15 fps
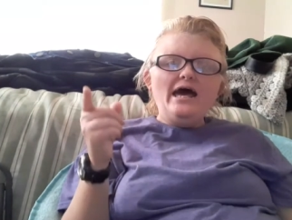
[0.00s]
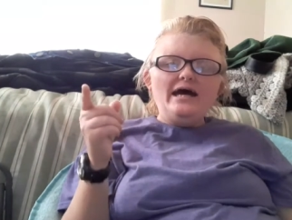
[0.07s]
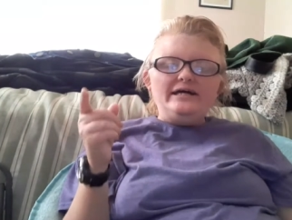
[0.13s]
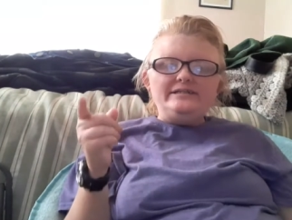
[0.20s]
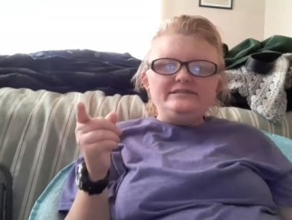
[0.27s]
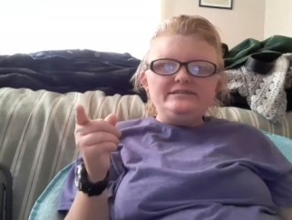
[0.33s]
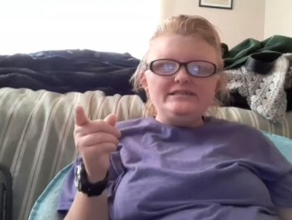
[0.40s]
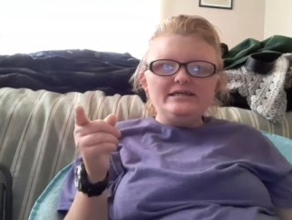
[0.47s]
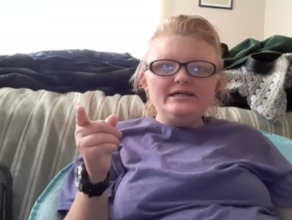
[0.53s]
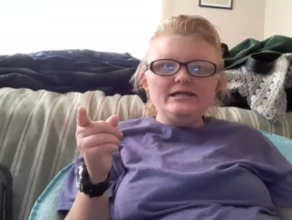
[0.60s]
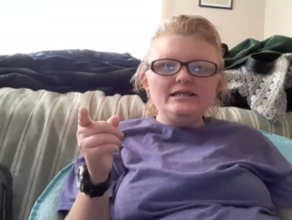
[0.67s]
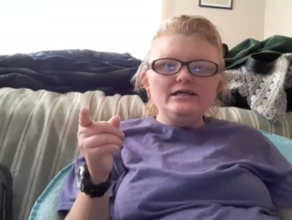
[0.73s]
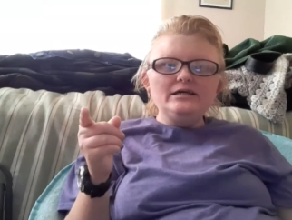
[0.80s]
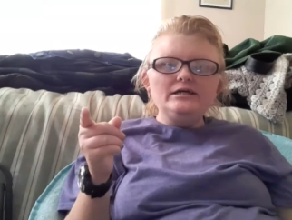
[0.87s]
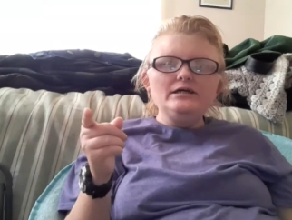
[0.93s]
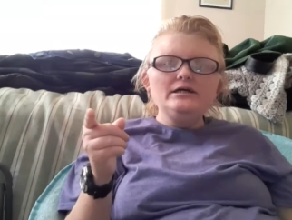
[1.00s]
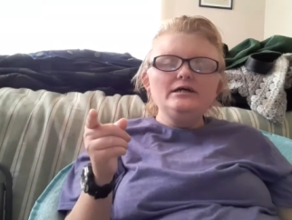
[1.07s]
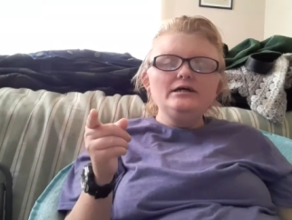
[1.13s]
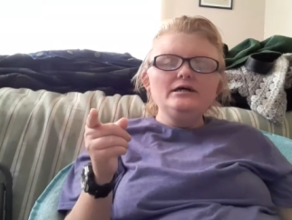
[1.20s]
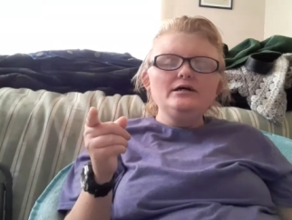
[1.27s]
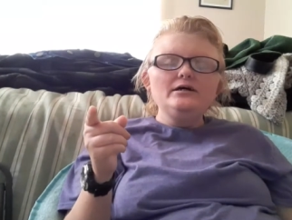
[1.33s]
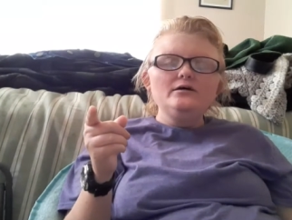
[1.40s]
And Tilly
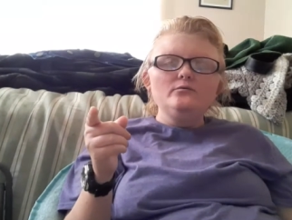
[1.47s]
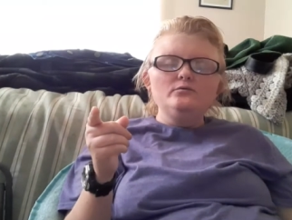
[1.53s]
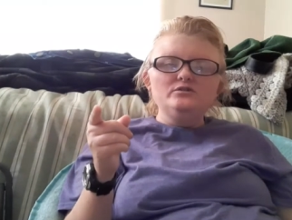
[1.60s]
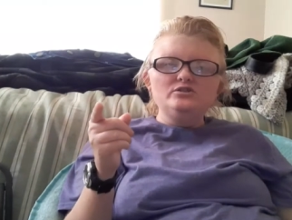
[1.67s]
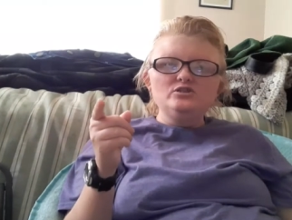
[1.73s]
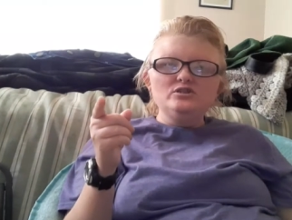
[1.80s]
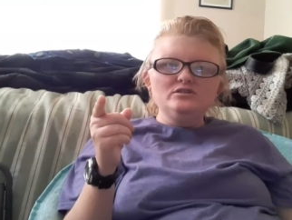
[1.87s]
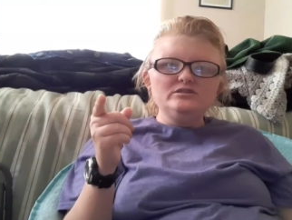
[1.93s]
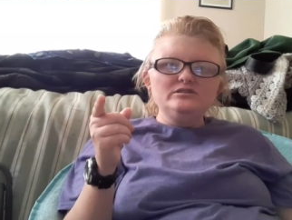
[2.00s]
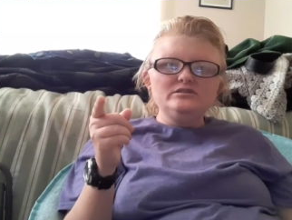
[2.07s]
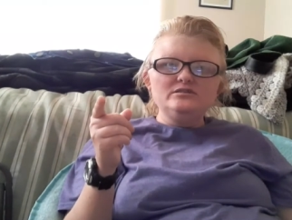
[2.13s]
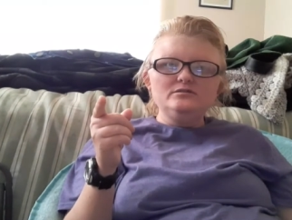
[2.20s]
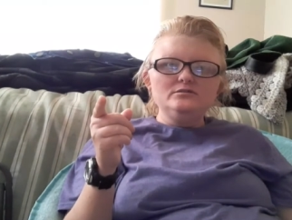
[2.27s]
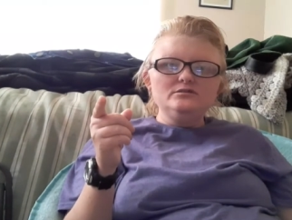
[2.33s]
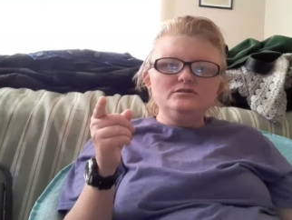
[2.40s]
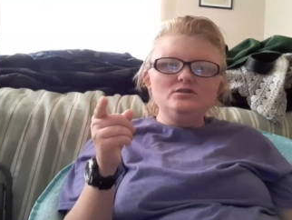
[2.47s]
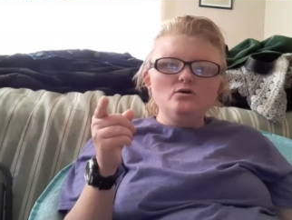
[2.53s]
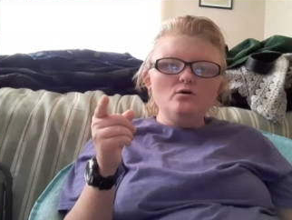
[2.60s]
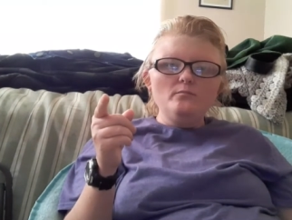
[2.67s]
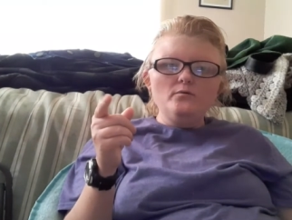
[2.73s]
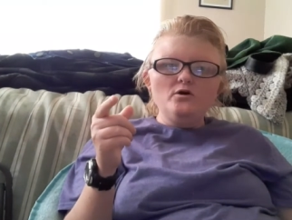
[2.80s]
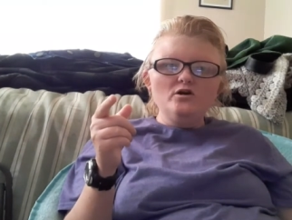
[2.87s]
was just
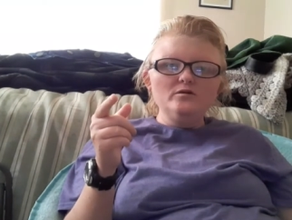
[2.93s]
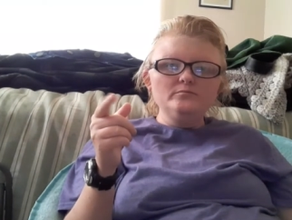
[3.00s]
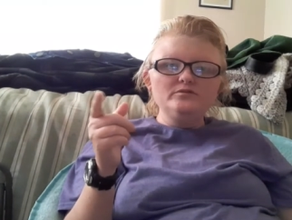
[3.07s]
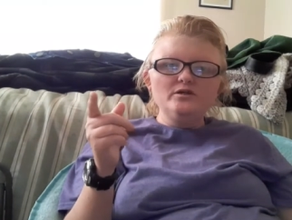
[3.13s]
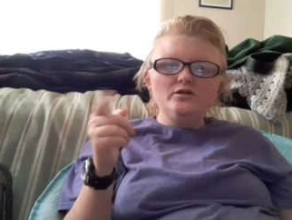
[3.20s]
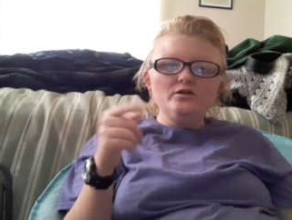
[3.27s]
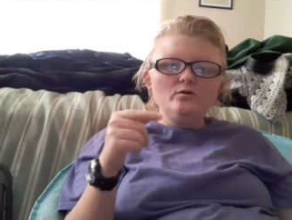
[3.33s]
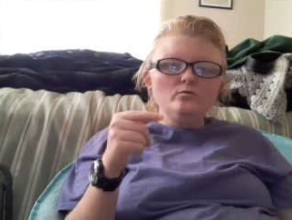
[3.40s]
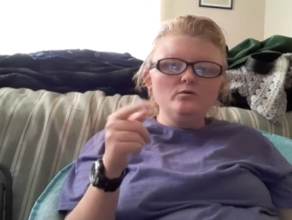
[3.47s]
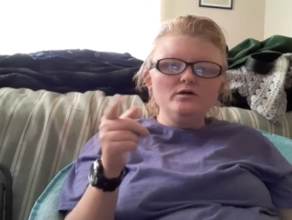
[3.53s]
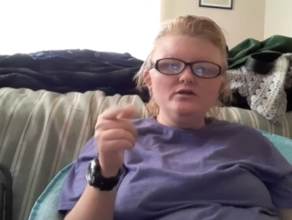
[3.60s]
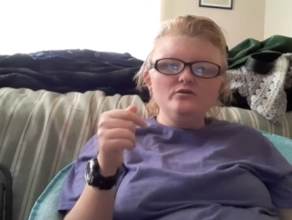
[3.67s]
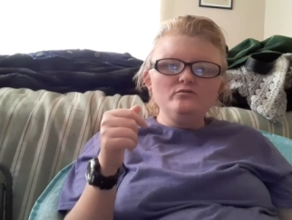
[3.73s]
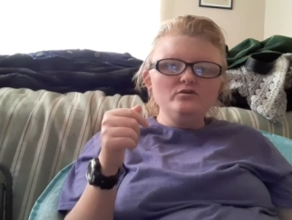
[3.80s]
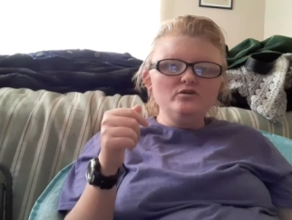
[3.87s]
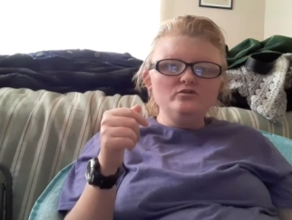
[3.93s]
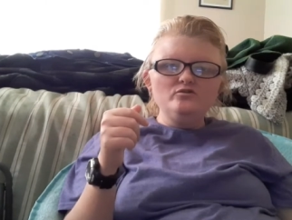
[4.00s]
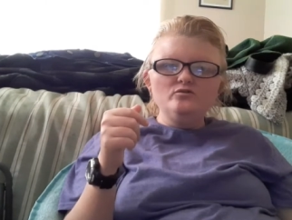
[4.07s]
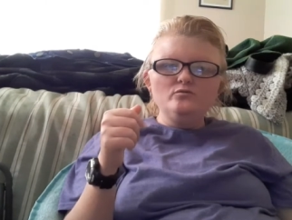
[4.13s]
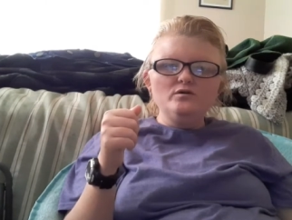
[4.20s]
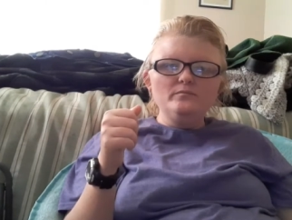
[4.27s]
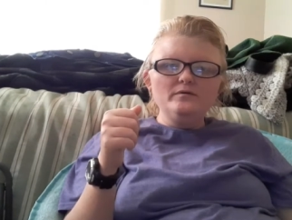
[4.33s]
told Burnham, saying, you know what, you need to
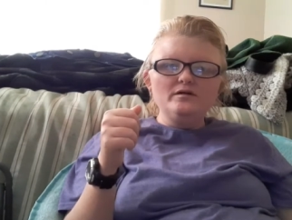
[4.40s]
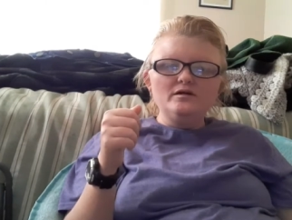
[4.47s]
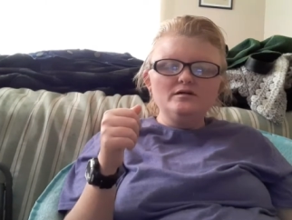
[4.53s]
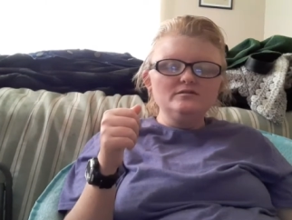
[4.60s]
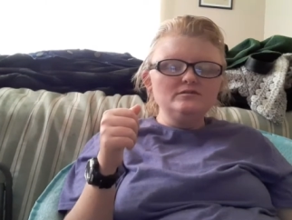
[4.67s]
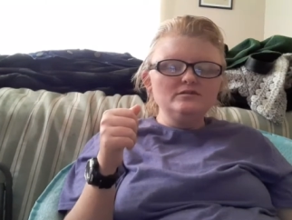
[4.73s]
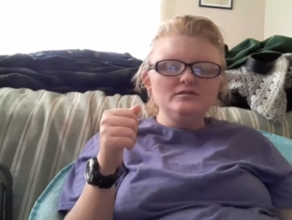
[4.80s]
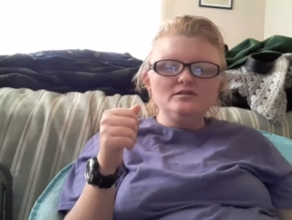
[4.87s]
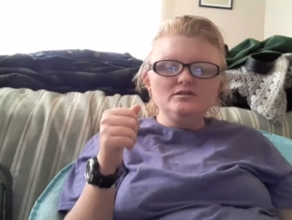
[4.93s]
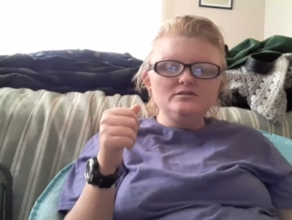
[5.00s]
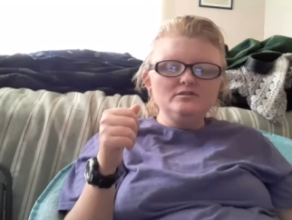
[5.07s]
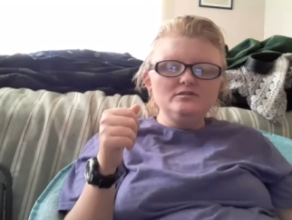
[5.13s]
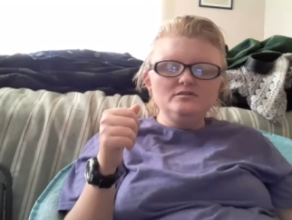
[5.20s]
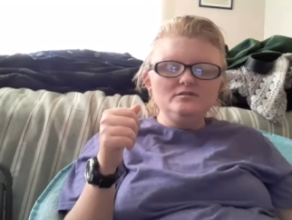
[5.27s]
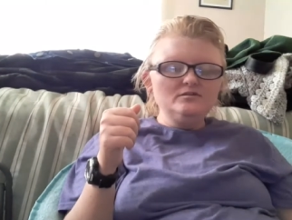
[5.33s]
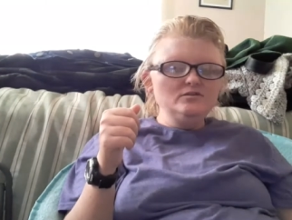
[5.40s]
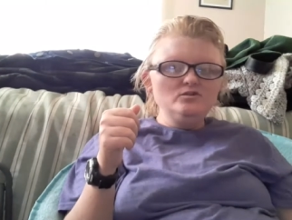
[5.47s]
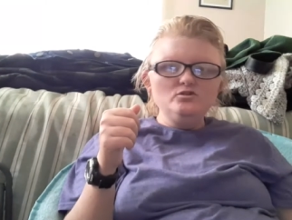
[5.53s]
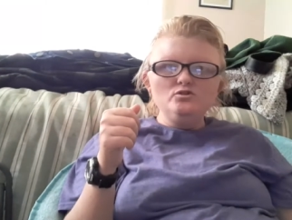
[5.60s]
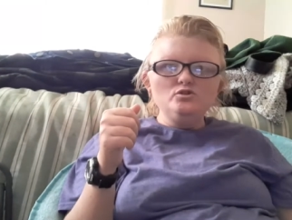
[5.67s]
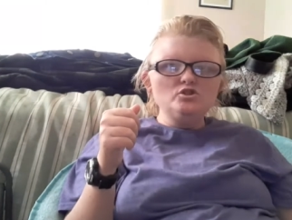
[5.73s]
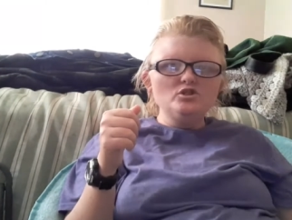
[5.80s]
do it because this
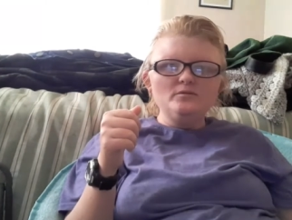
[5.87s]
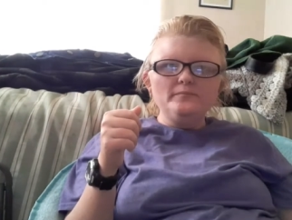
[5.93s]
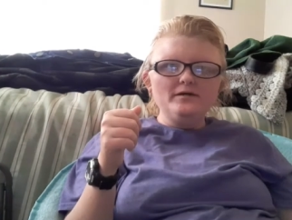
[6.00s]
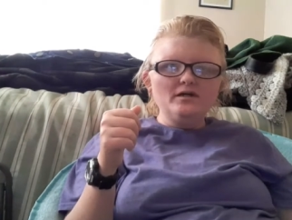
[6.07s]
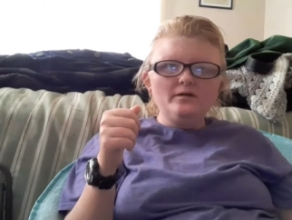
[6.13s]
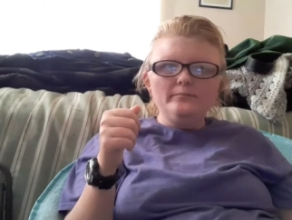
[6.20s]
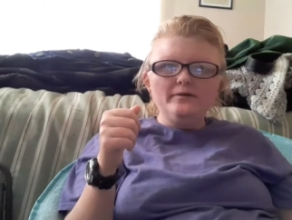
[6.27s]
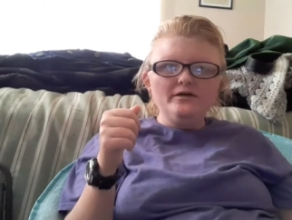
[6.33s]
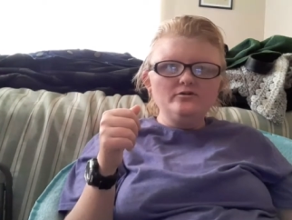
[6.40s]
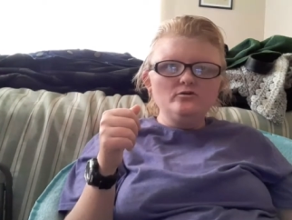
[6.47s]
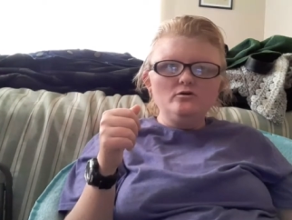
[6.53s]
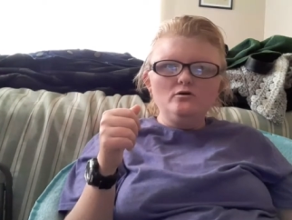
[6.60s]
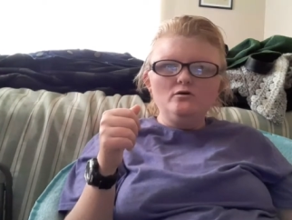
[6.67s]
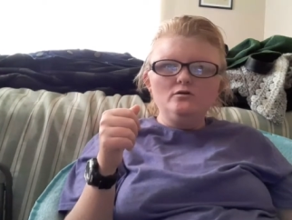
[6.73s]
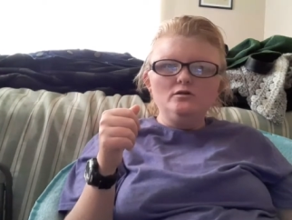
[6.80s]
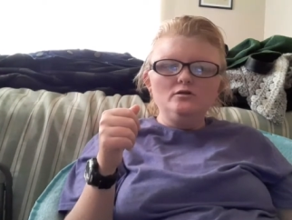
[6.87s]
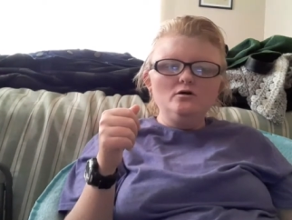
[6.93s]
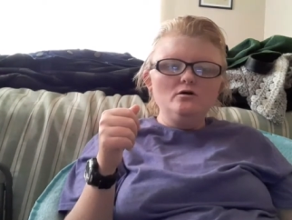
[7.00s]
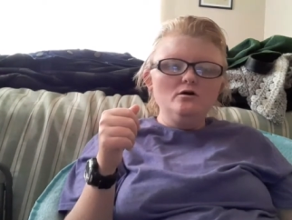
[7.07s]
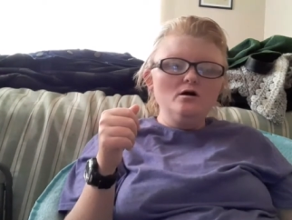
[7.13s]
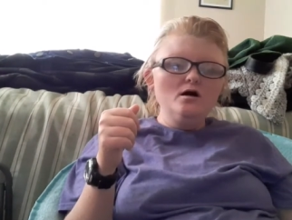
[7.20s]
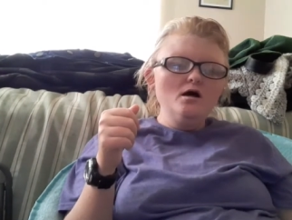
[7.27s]
you should have been commander all
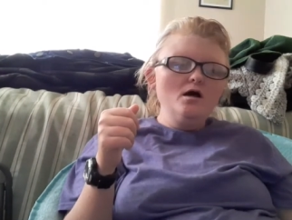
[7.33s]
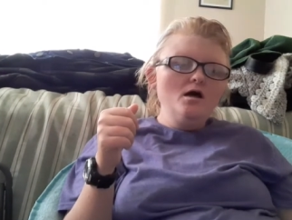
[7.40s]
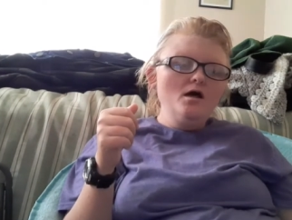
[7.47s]
along.